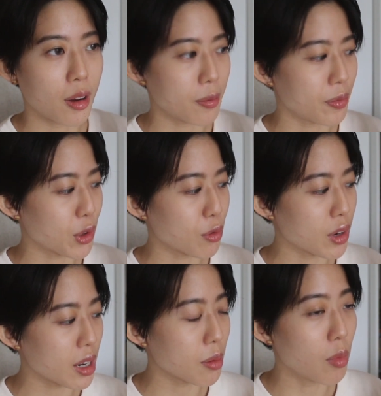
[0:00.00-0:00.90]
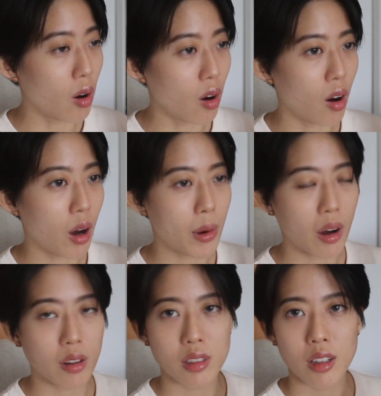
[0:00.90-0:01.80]
reading more
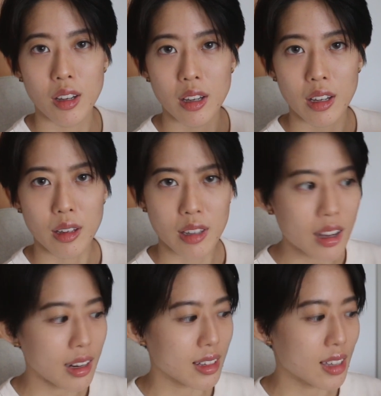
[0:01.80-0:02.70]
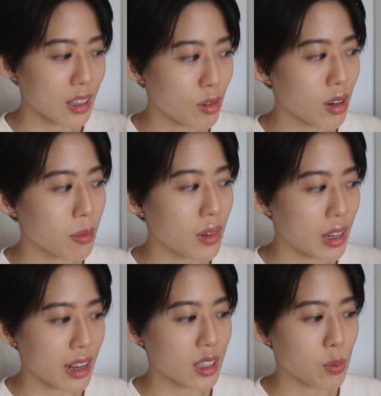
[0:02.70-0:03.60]
about centering Malay
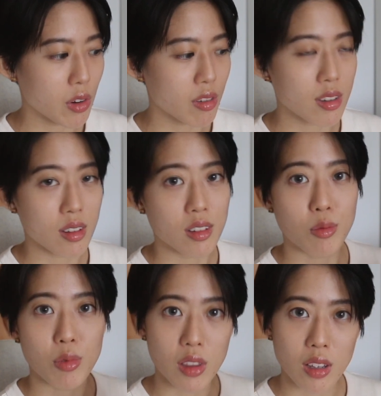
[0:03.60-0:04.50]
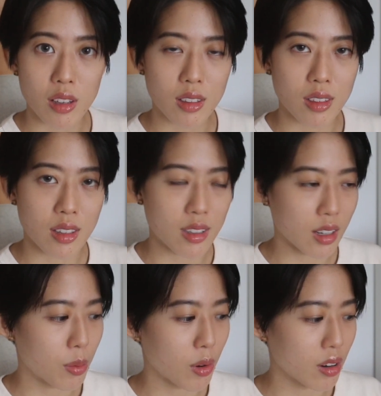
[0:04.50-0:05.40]
experiences within the
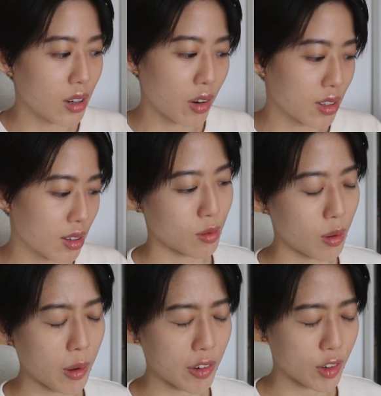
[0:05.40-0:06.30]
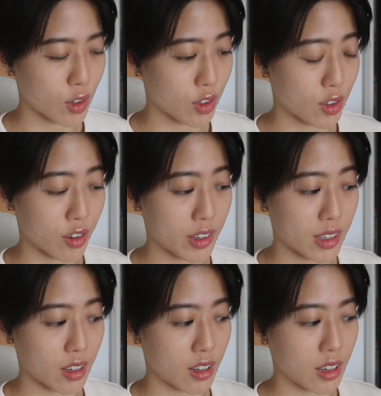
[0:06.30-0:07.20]
Singaporean narrative. One of my favorite short
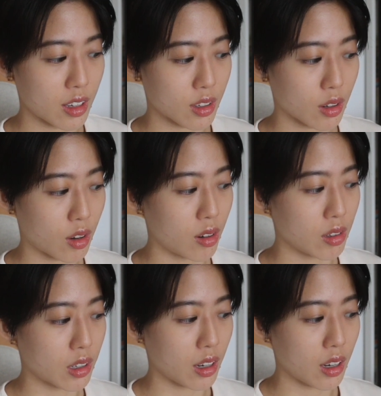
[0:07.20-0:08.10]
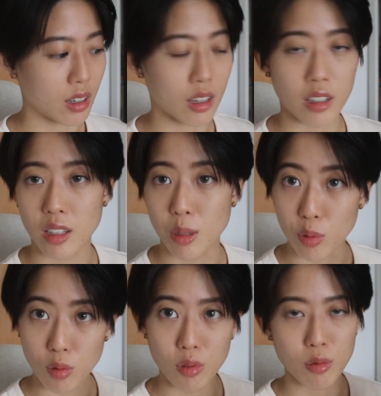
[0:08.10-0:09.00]
stories here is called Anak
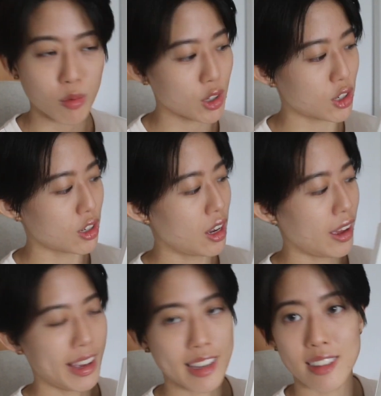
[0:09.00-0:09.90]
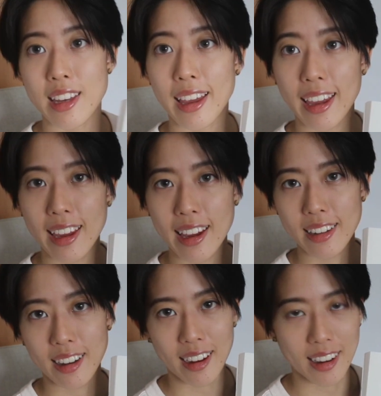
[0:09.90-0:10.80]
Ibu, which has the A
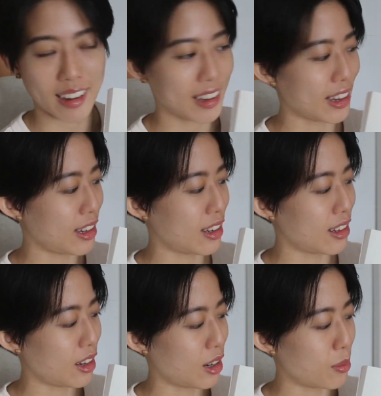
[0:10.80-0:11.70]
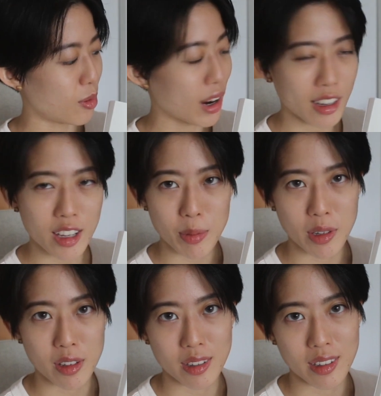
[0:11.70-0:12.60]
and the I in brackets
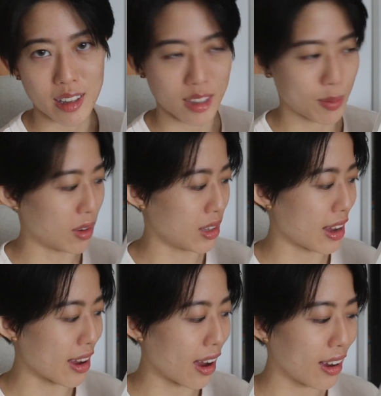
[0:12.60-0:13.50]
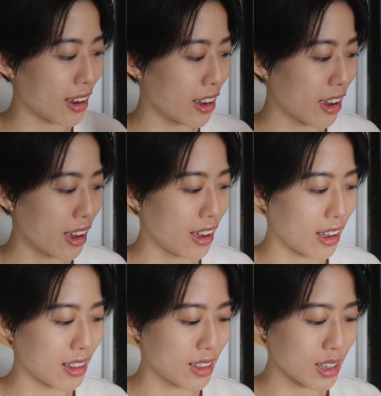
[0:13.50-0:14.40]
because that spells AI.
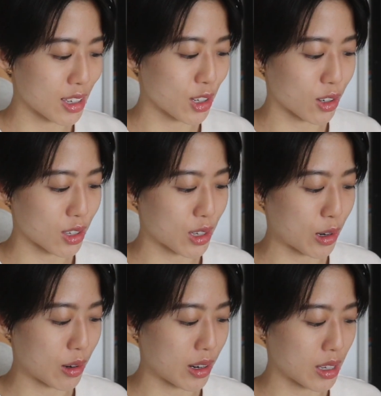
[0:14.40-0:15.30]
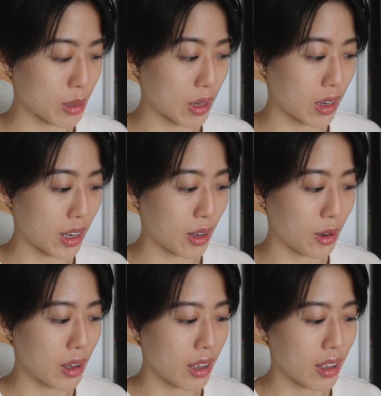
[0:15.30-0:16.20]
And this short story is about
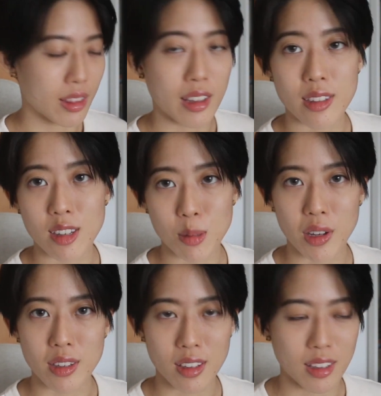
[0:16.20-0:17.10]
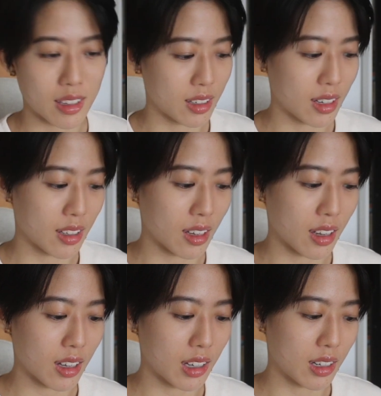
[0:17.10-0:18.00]
how there's this person that's
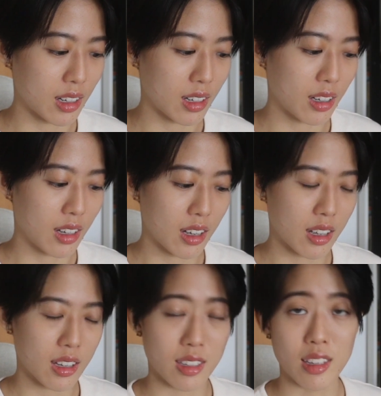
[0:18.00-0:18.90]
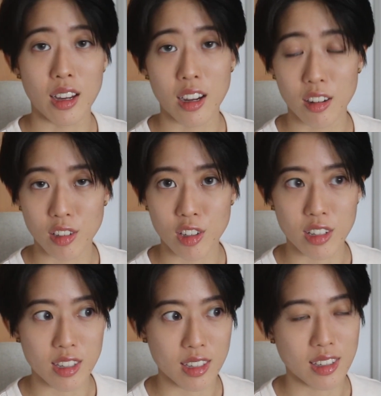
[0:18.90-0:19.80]
attending a
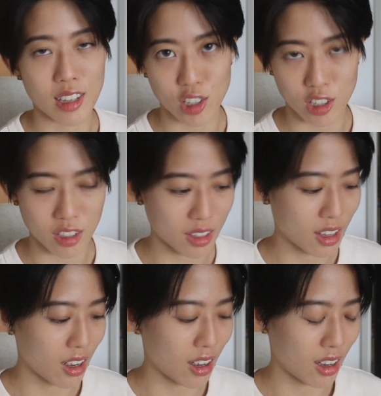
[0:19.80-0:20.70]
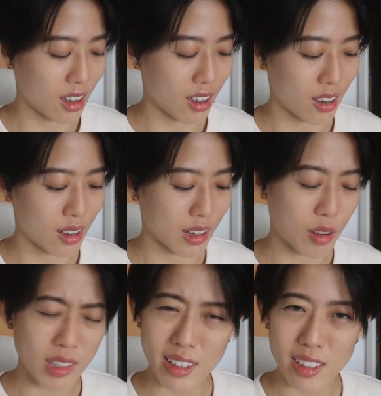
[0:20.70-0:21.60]
psychiatrist session,
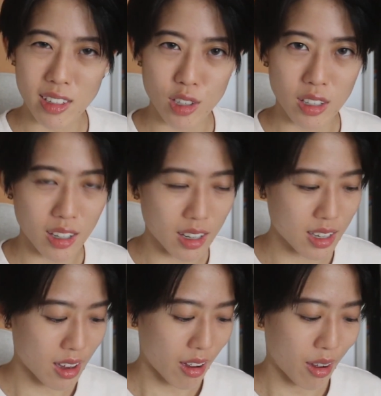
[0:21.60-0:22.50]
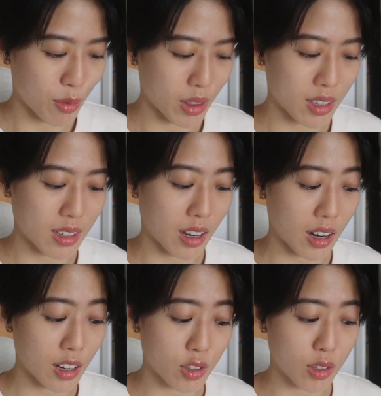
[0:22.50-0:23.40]
counseling session, I guess, with a
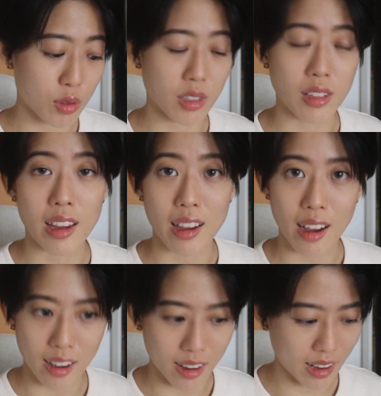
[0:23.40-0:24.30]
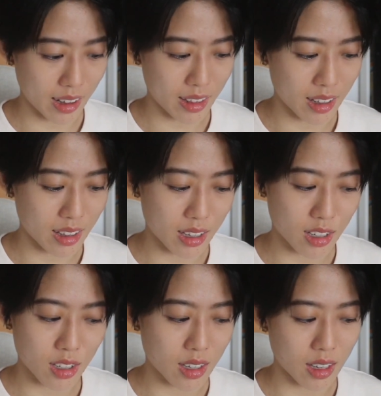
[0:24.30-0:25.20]
psychiatrist who's an AI, and then
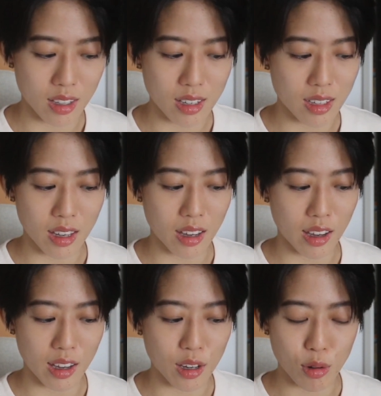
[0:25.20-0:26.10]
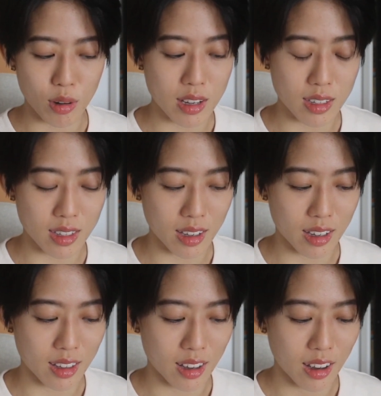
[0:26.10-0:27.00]
there's just this increase in